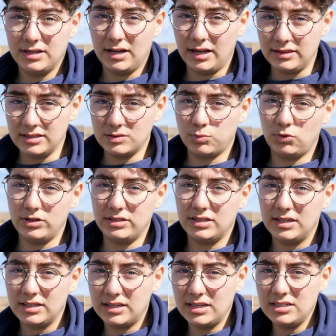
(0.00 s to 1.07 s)
At this point,
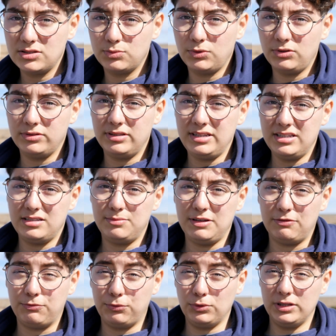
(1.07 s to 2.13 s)
kids will need to be
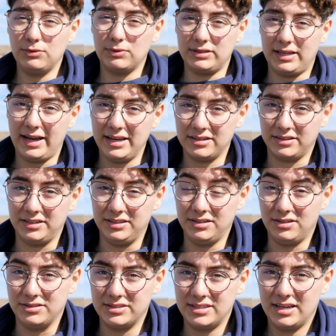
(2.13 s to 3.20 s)
fully reliant on
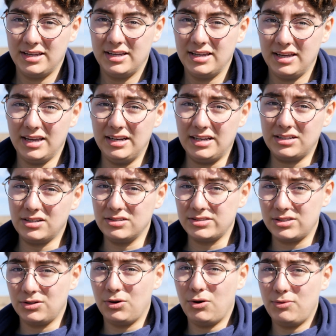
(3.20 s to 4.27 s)
adults, and adults
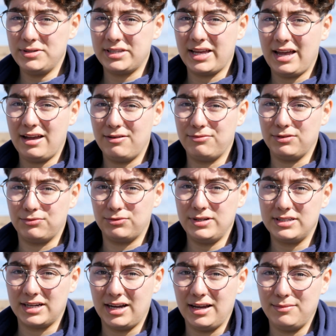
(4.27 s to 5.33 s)
don't always have the free
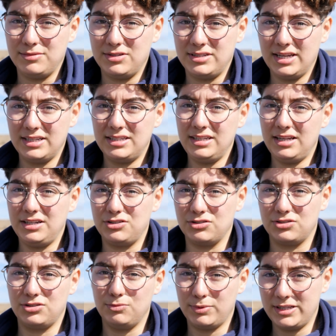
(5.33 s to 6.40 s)
time to take
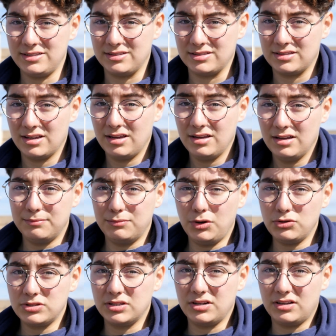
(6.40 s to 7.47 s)
teenagers to places.
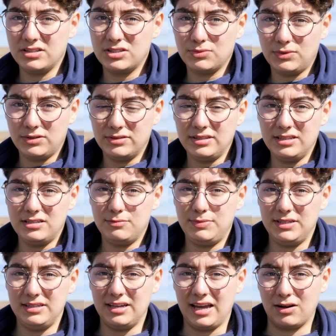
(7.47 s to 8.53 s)
Most adults will need to
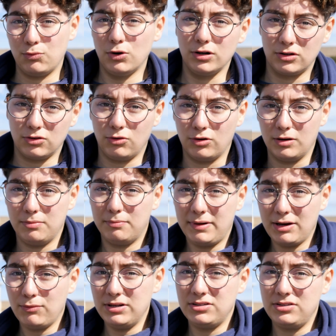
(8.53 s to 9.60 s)
be at work or
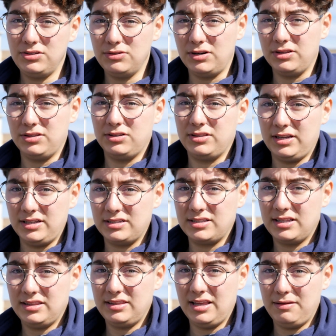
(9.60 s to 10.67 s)
might want to do other things
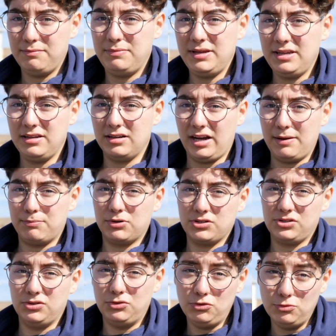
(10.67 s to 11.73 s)
than being a
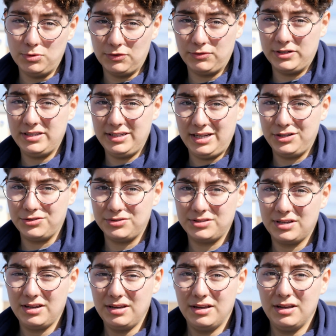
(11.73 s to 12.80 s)
personal Uber for teenagers.